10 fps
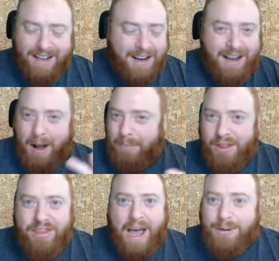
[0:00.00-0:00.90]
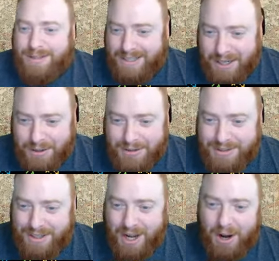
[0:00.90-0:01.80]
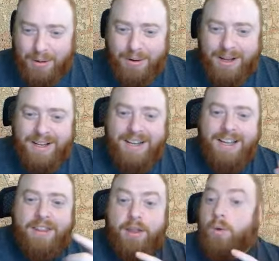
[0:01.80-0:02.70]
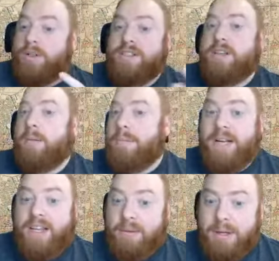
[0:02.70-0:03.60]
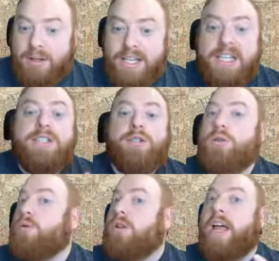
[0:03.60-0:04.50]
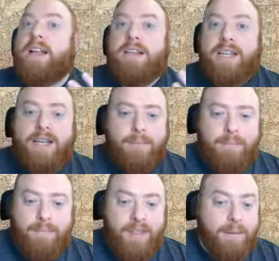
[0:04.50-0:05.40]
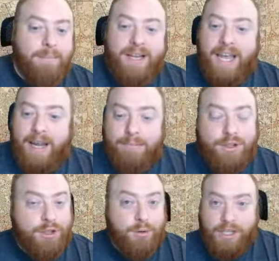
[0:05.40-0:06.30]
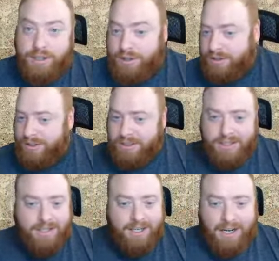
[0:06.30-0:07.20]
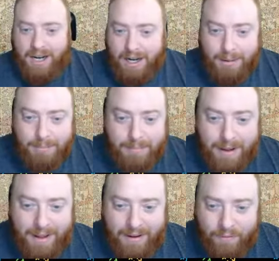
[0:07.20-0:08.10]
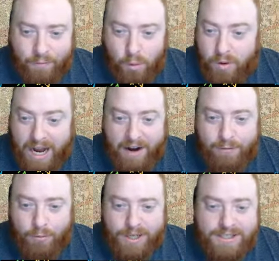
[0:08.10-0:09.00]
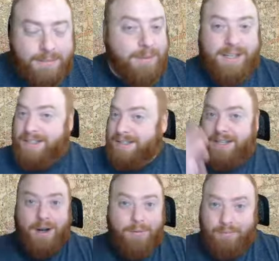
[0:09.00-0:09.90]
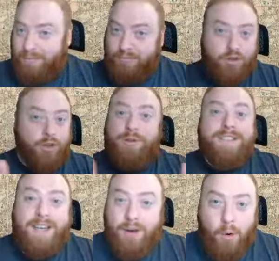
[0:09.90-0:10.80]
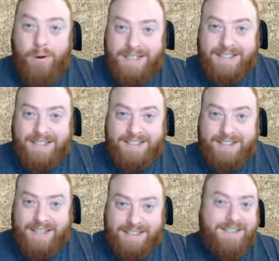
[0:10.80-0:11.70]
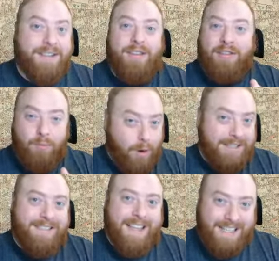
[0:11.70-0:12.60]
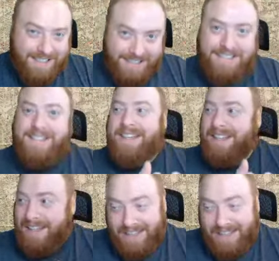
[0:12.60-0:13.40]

a couple of thousand years ago there was somebody in the Middle East who likely then became Jewish um, for whatever reason, because, you know, Jews didn't always exist. Once they existed,